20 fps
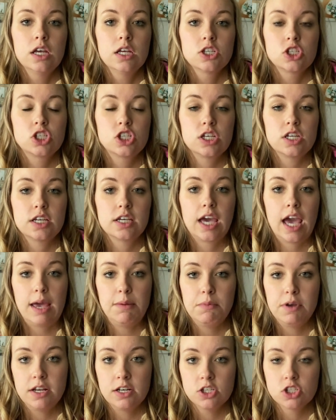she
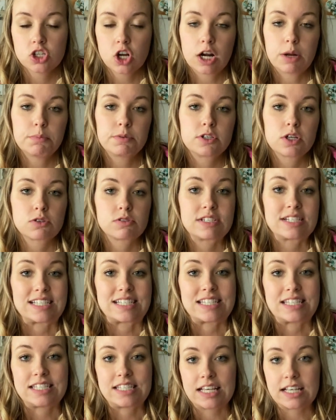came in, started Pitocin
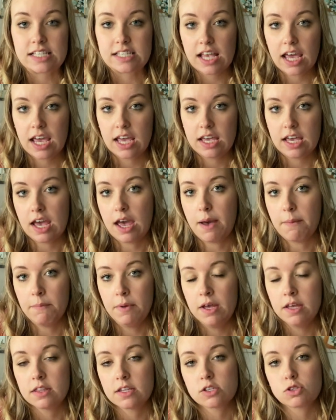at six A
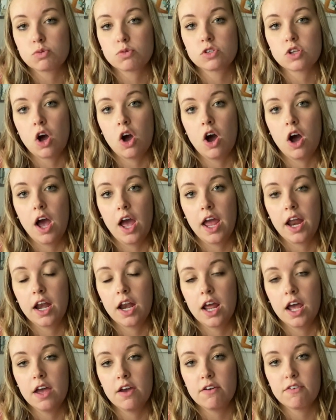M This was
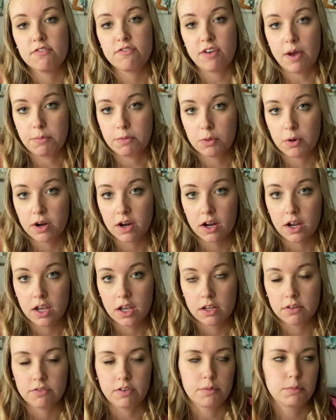on
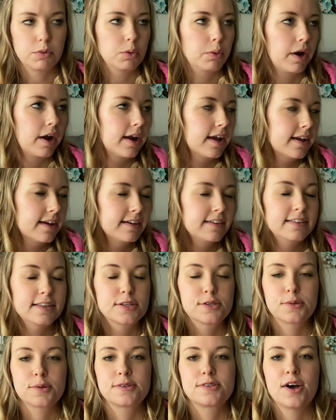February, February,
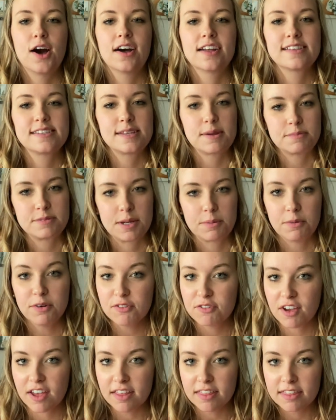this was on September
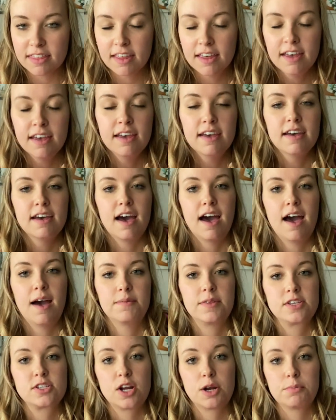fifth.
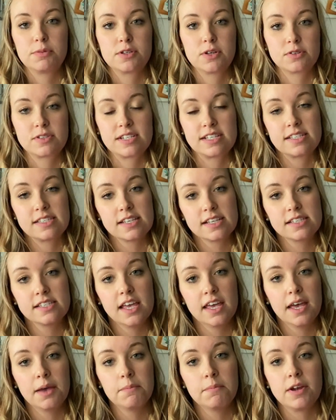Um, they started Pitocin at six
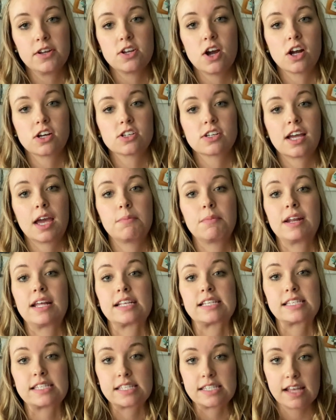A M My doctor came in
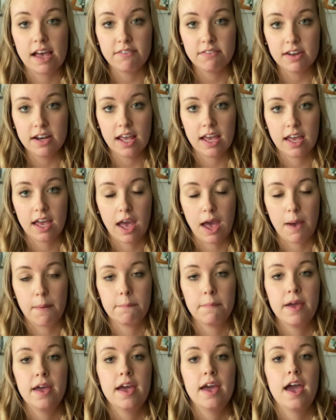at seven A
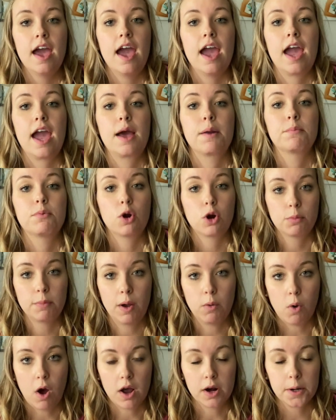M and broke
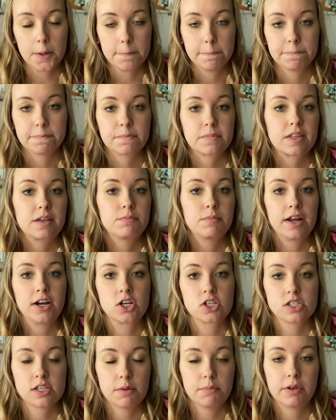my water. My
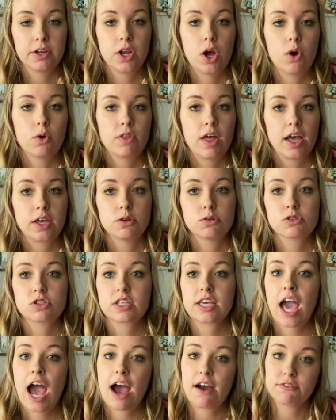nurse let me know that
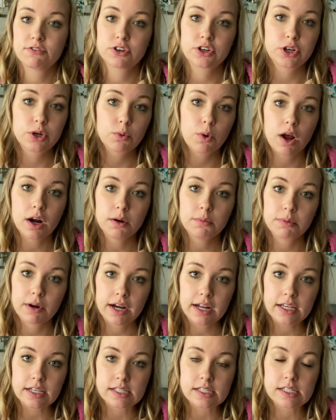usually after your water
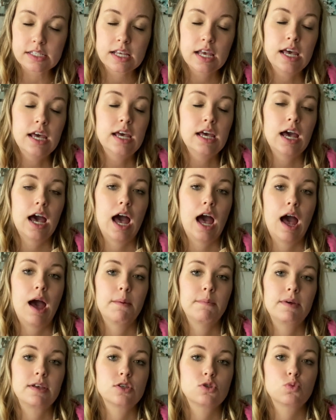breaks
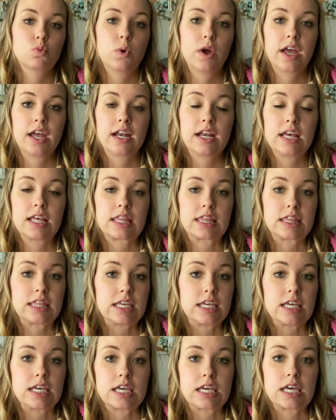um, is when
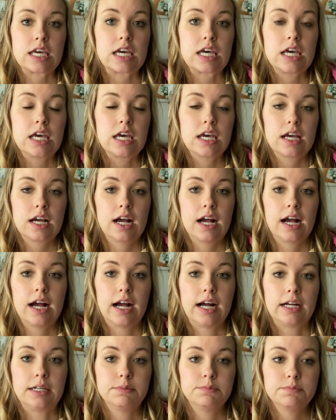the
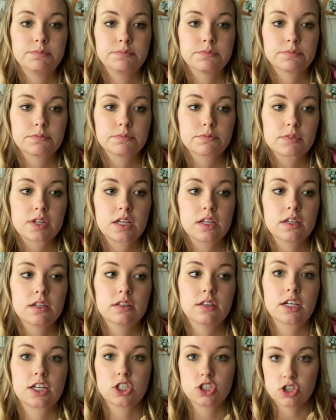um,
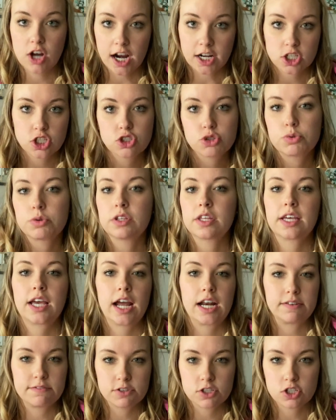the contractions really kind of